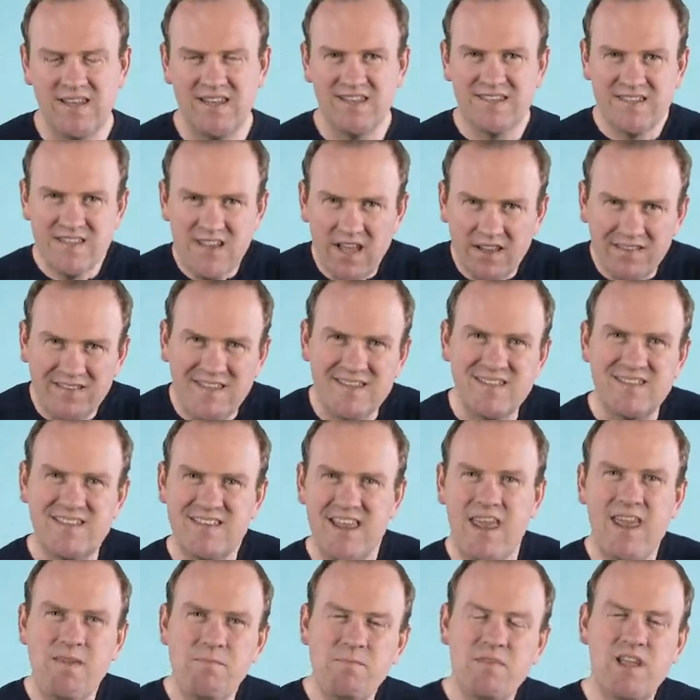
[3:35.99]
It's not the
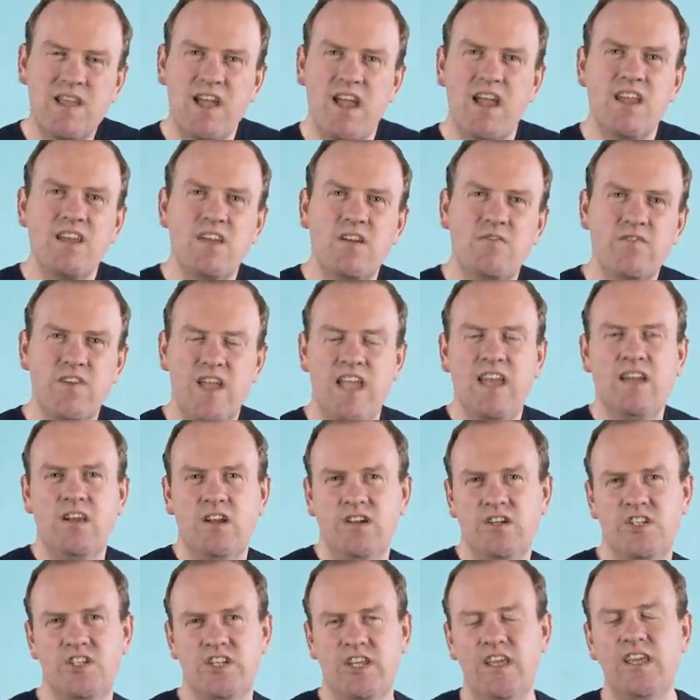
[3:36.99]
same kind of
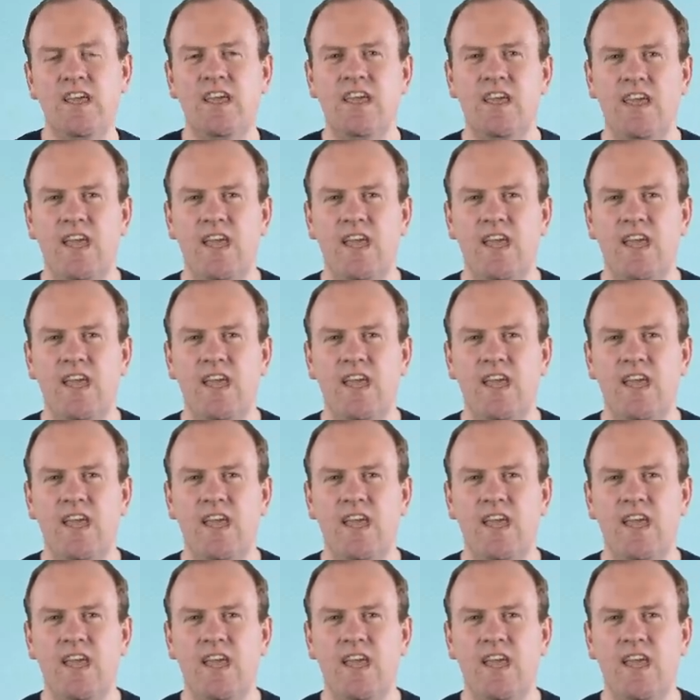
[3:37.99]
energy.